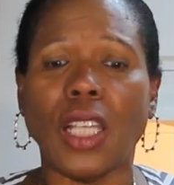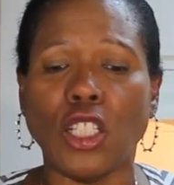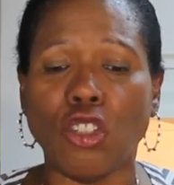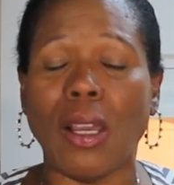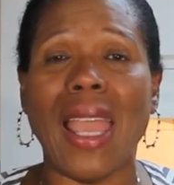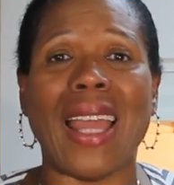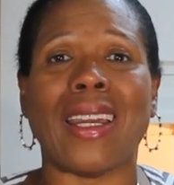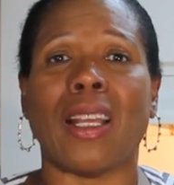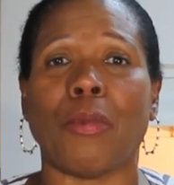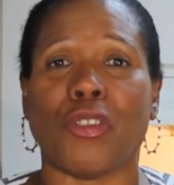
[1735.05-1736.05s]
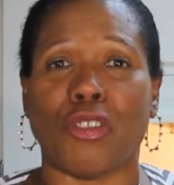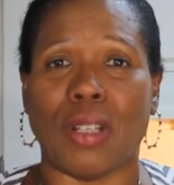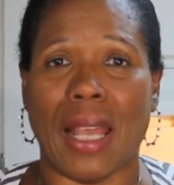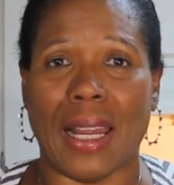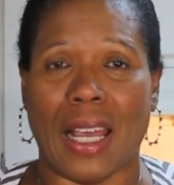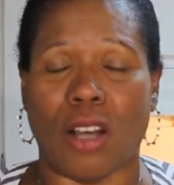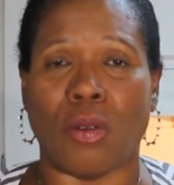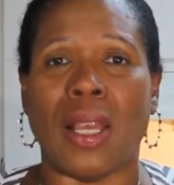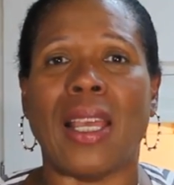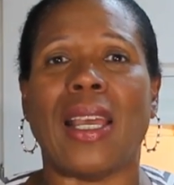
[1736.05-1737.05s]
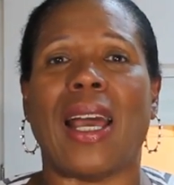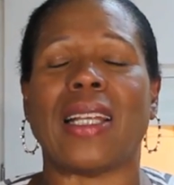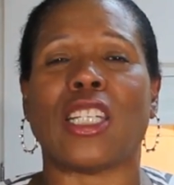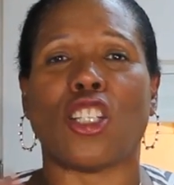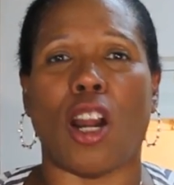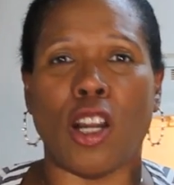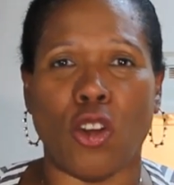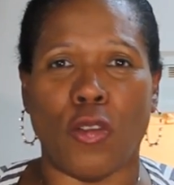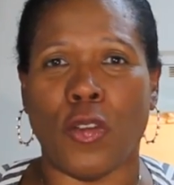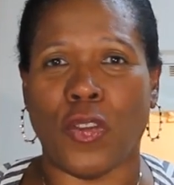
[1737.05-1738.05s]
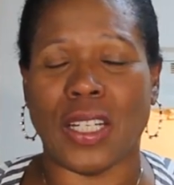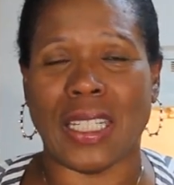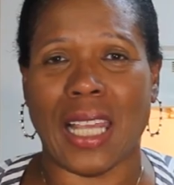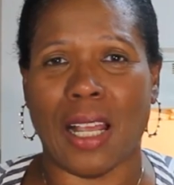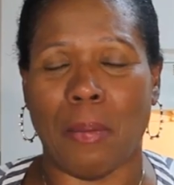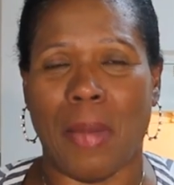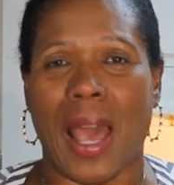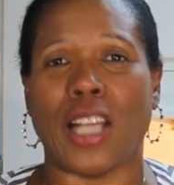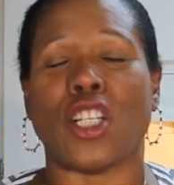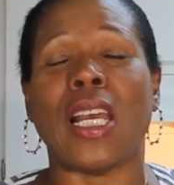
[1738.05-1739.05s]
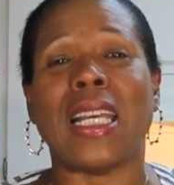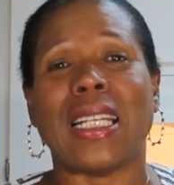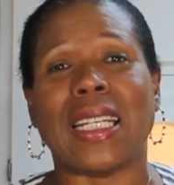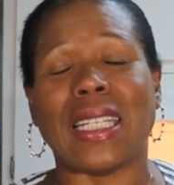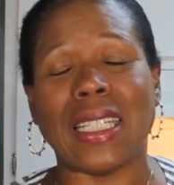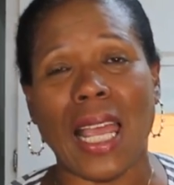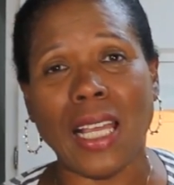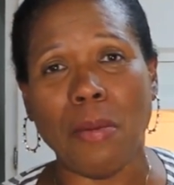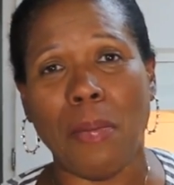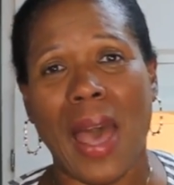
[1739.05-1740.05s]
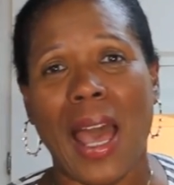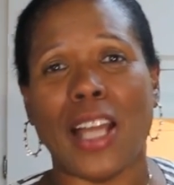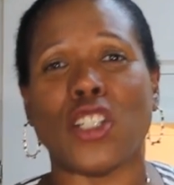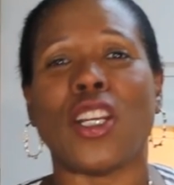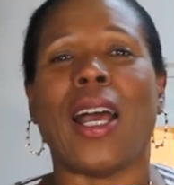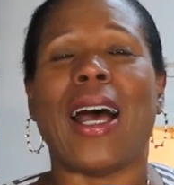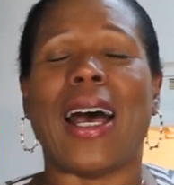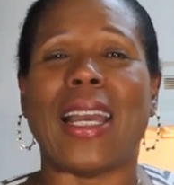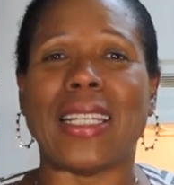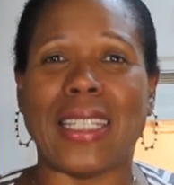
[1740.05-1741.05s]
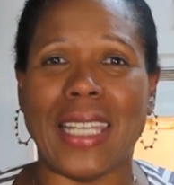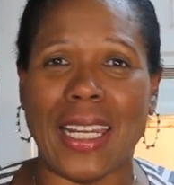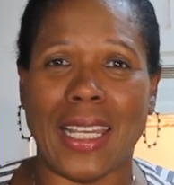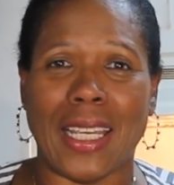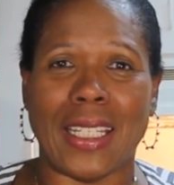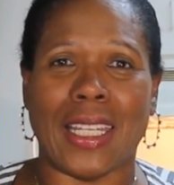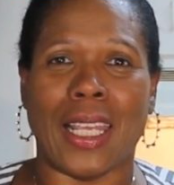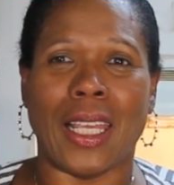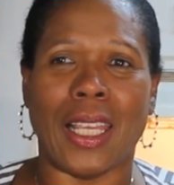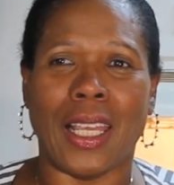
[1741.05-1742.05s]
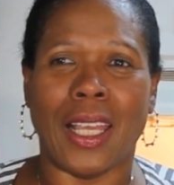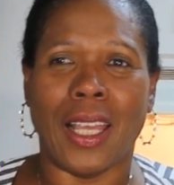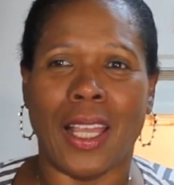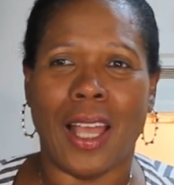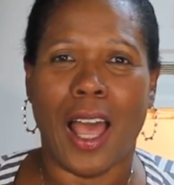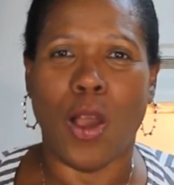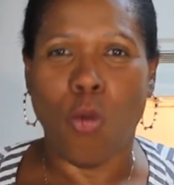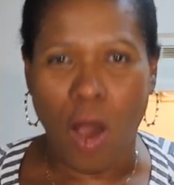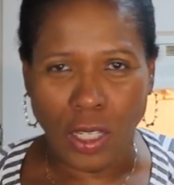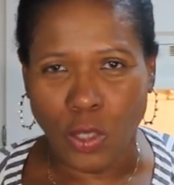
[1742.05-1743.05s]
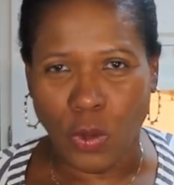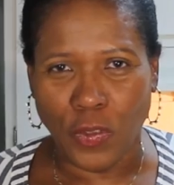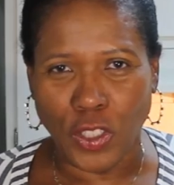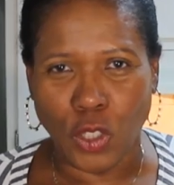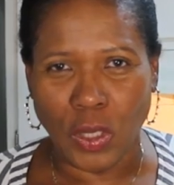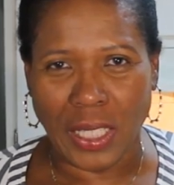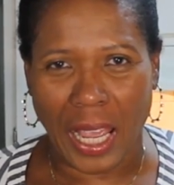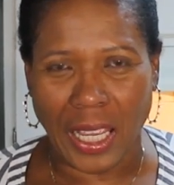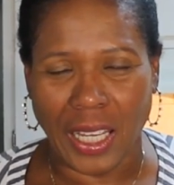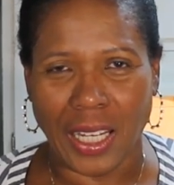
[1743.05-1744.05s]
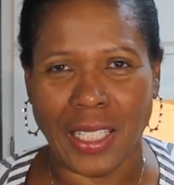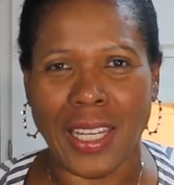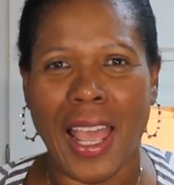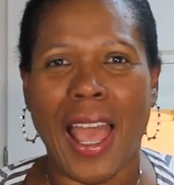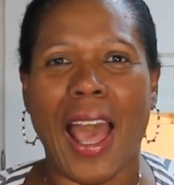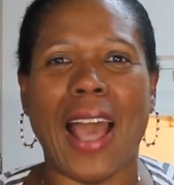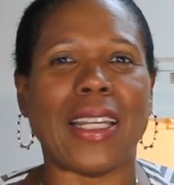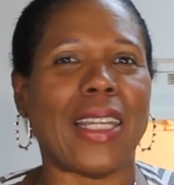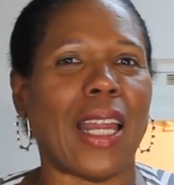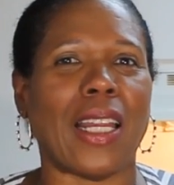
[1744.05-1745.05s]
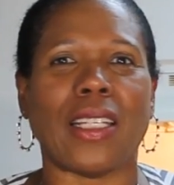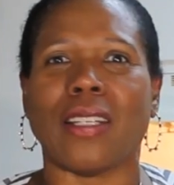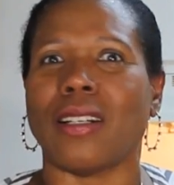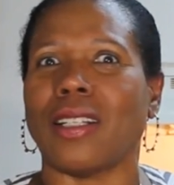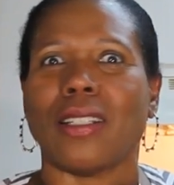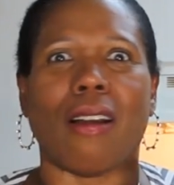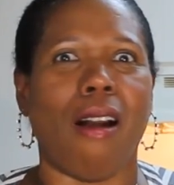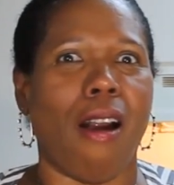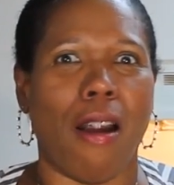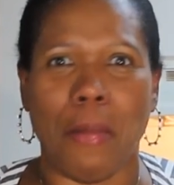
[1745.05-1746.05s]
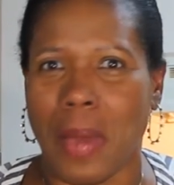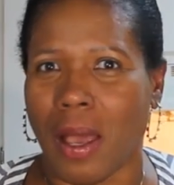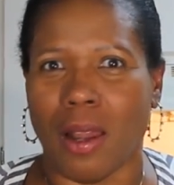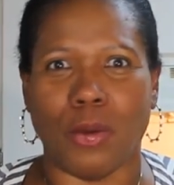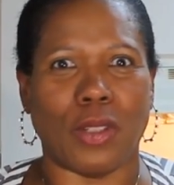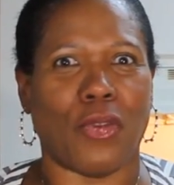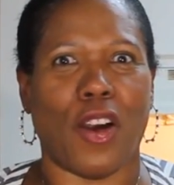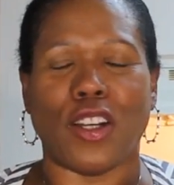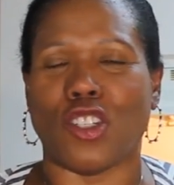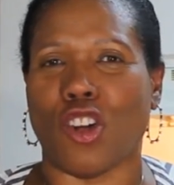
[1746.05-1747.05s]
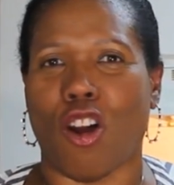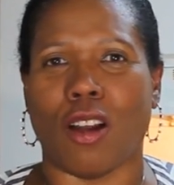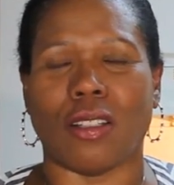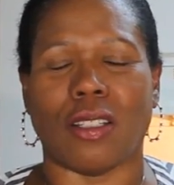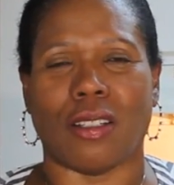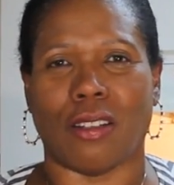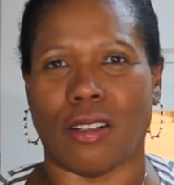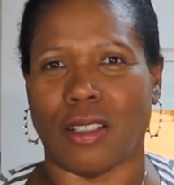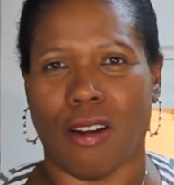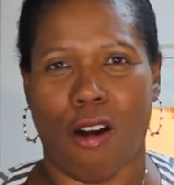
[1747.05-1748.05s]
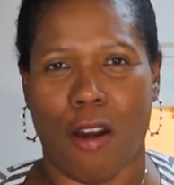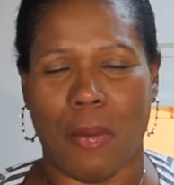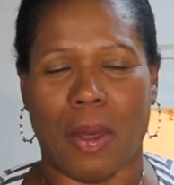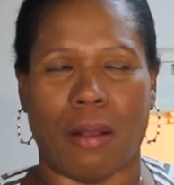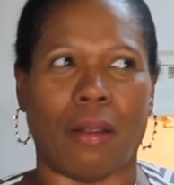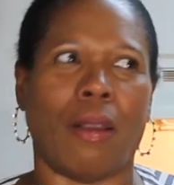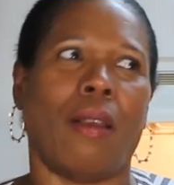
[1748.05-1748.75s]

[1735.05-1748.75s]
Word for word: So I ended up throwing that out and started over for the second batch. The second batch, I did it, I walked for two seconds, and then it turned to caramel. It was very dark to turn to caramel.